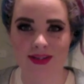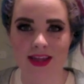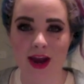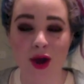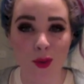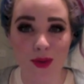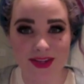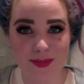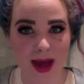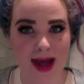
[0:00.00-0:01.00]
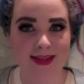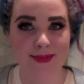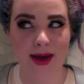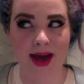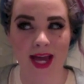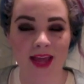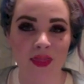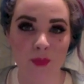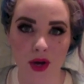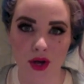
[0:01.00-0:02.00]
that I always pass by
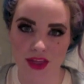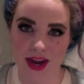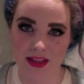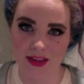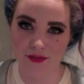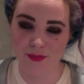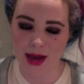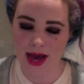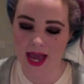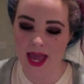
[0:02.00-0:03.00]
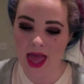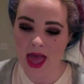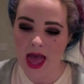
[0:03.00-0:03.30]
in the mall that I live by,